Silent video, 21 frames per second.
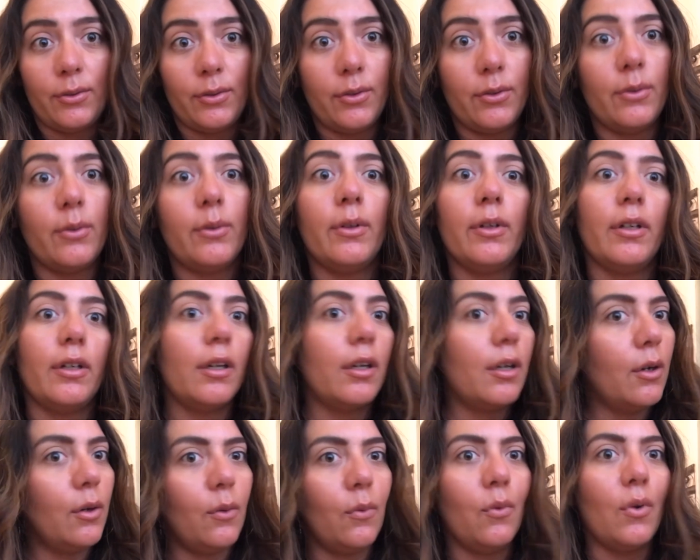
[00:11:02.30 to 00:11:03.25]
New
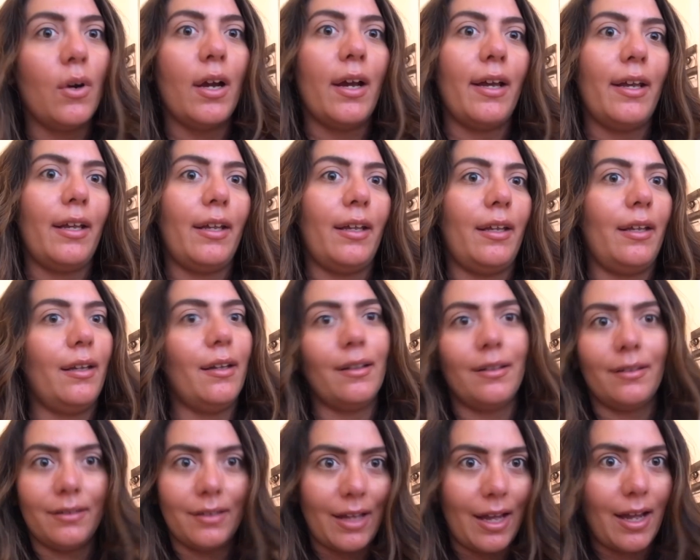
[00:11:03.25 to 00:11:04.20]
York, Hawaii,
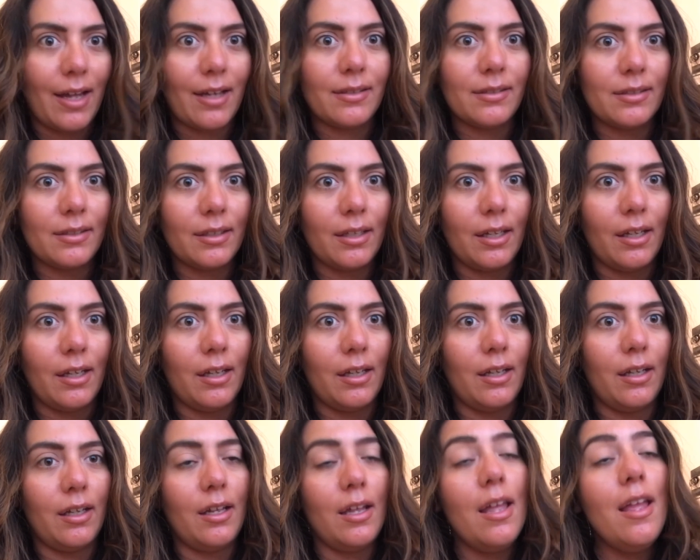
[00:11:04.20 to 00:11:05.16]

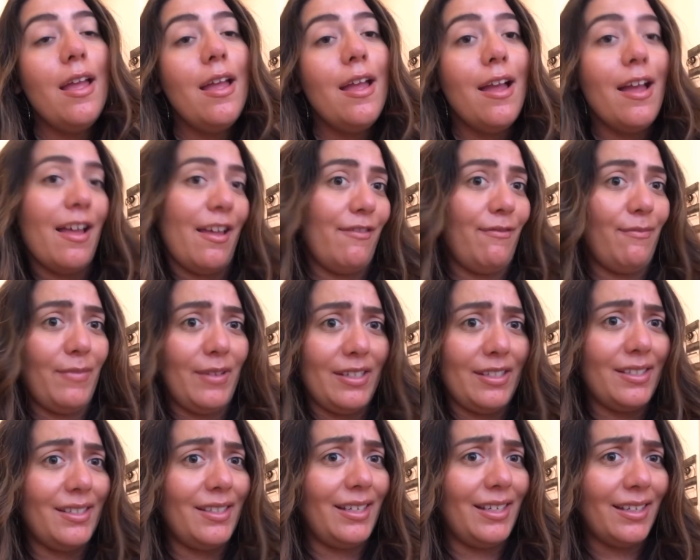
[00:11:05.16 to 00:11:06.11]
Alaska. I've
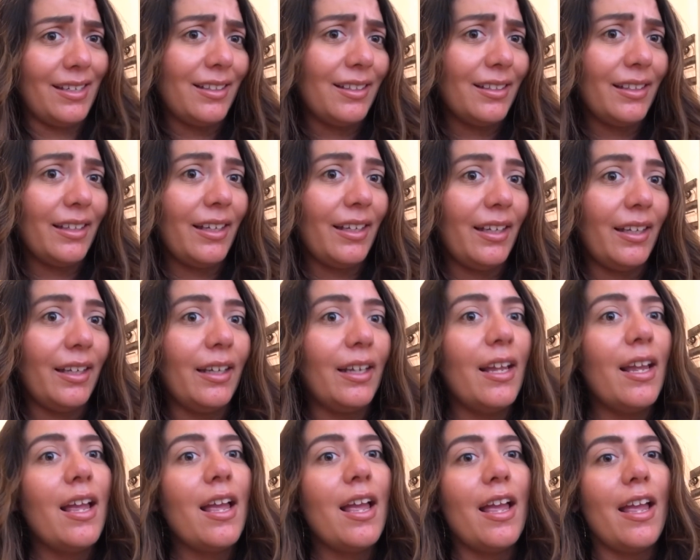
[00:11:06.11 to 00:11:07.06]
been to
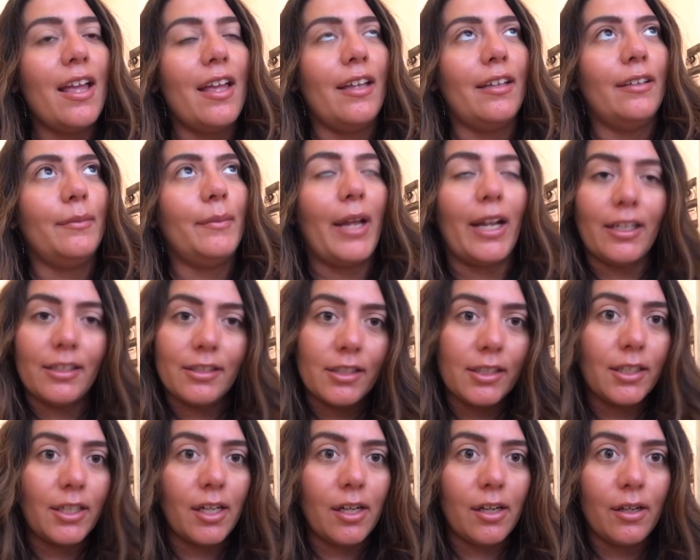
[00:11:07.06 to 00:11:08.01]
Italy and
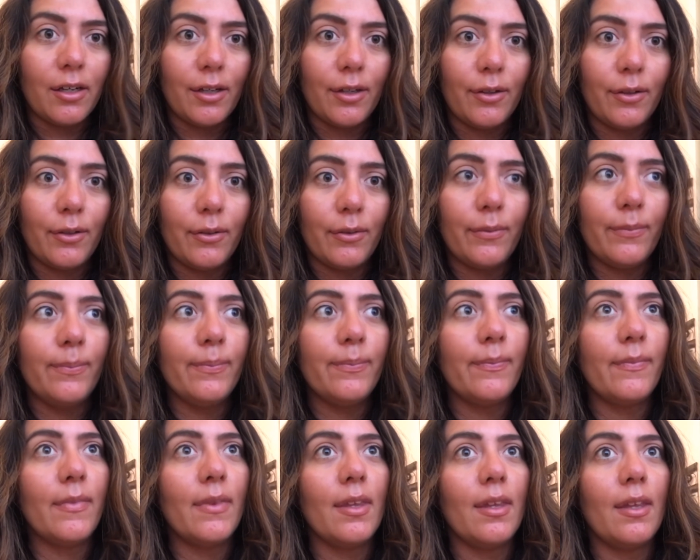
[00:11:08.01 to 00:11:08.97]
Mexico.
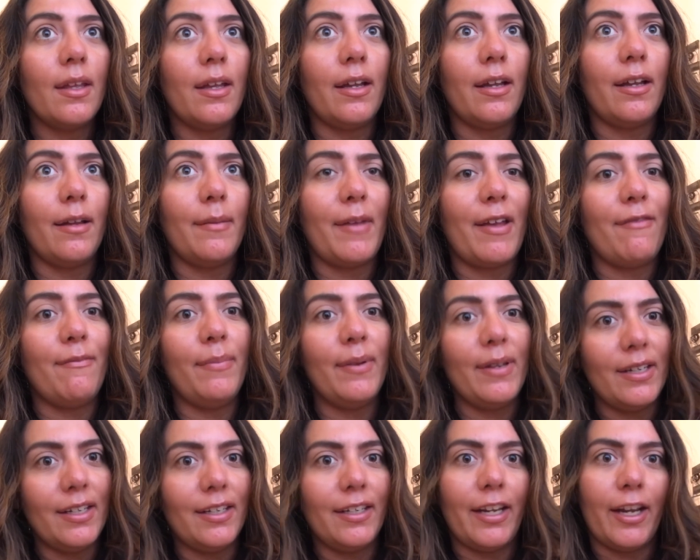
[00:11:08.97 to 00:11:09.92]
I've
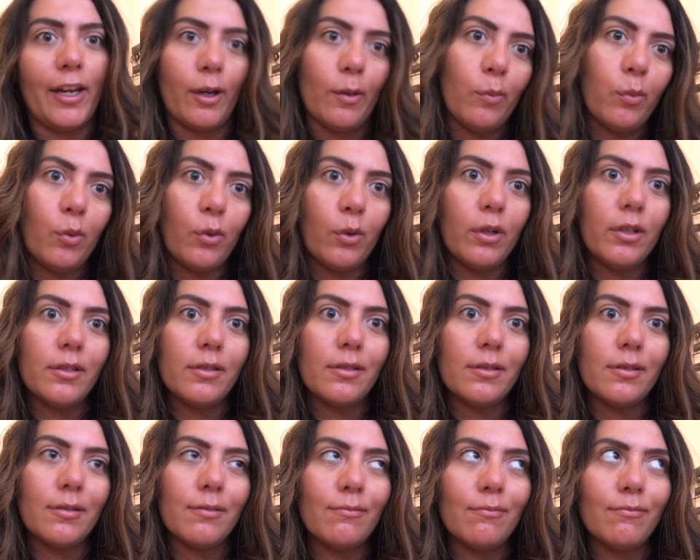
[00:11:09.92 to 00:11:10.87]
been in
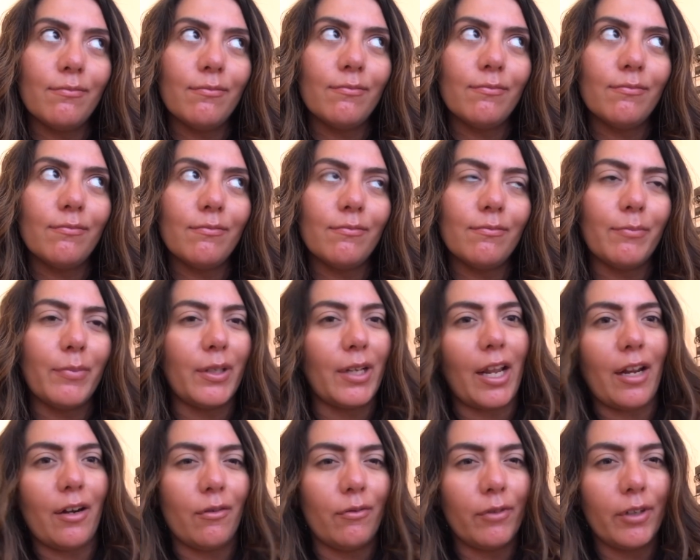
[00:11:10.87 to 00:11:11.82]
airports,
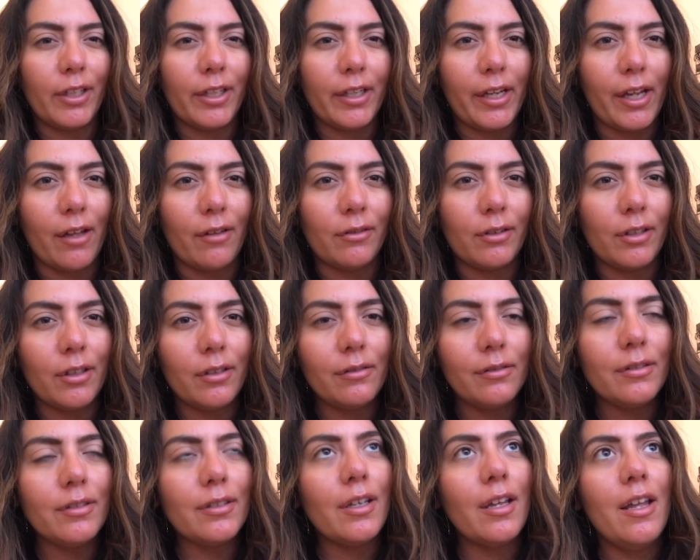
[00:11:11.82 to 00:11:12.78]
but I don't really count
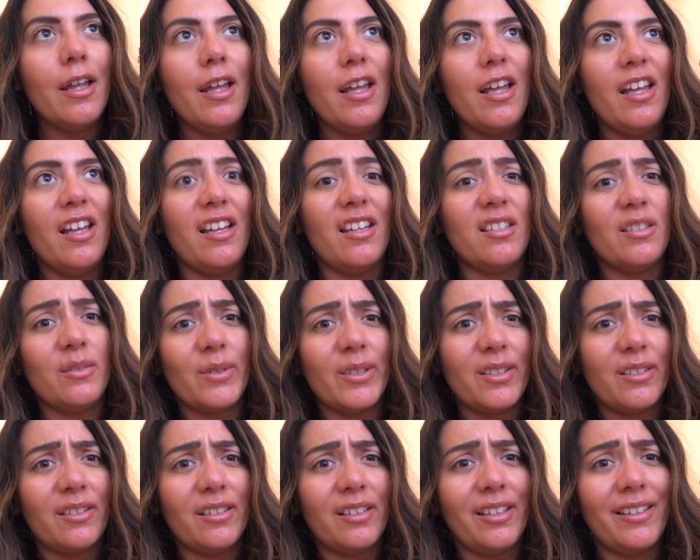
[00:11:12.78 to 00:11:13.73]
those. In
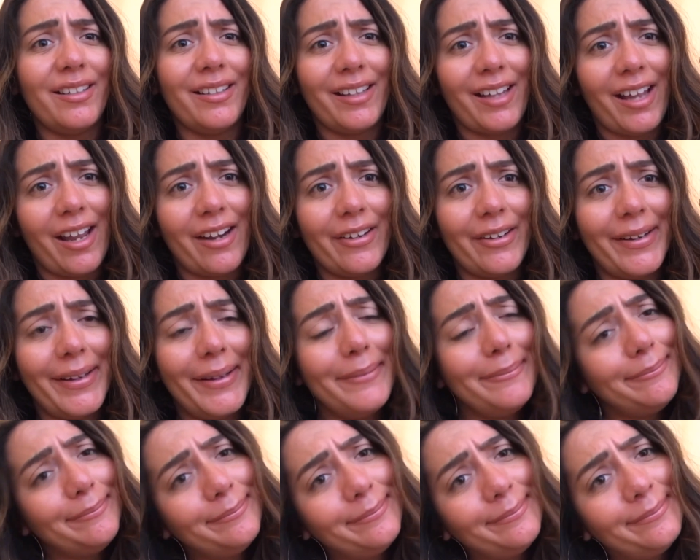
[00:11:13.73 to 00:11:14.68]
Switzerland and
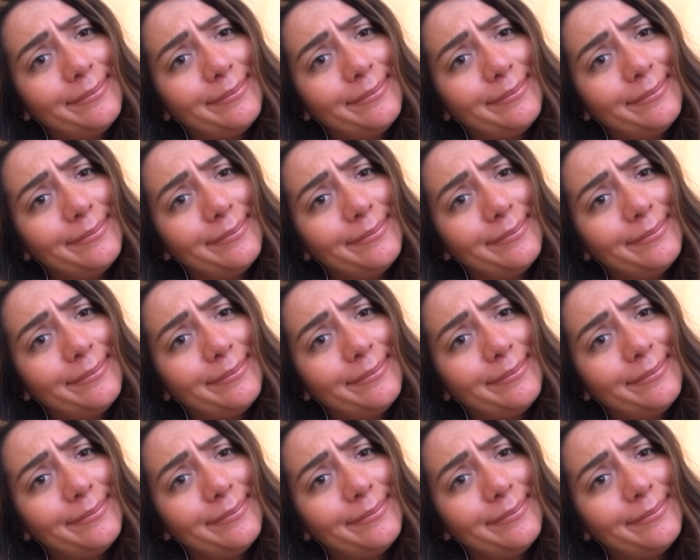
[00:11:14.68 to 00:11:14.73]
Canada.